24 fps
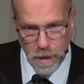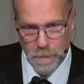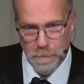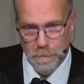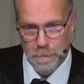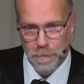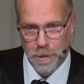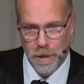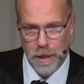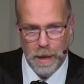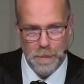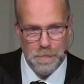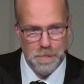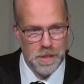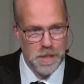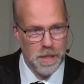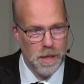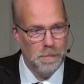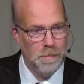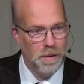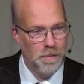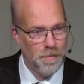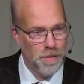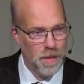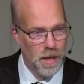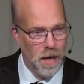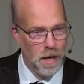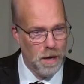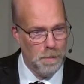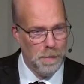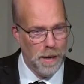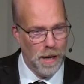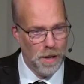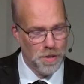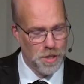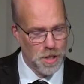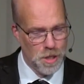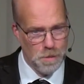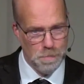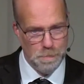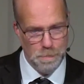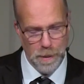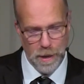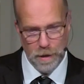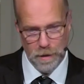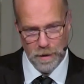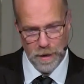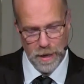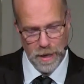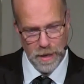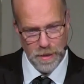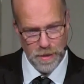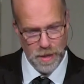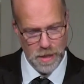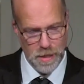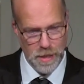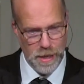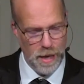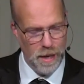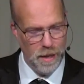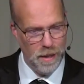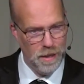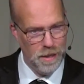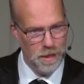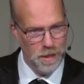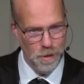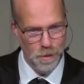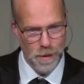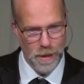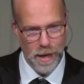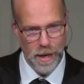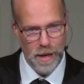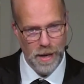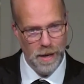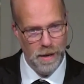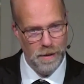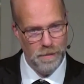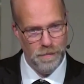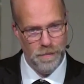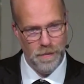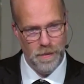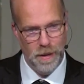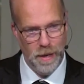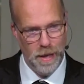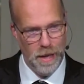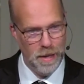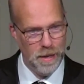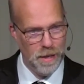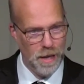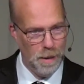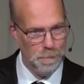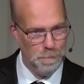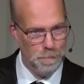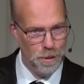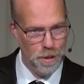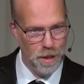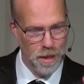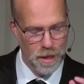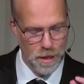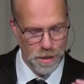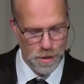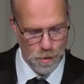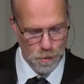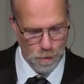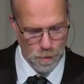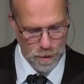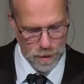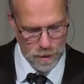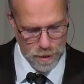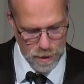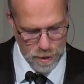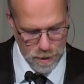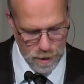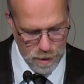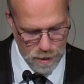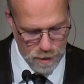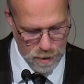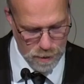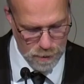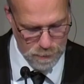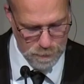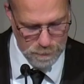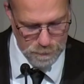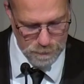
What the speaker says: Perhaps some have thought about just burying the talent you have and not putting it to work at all.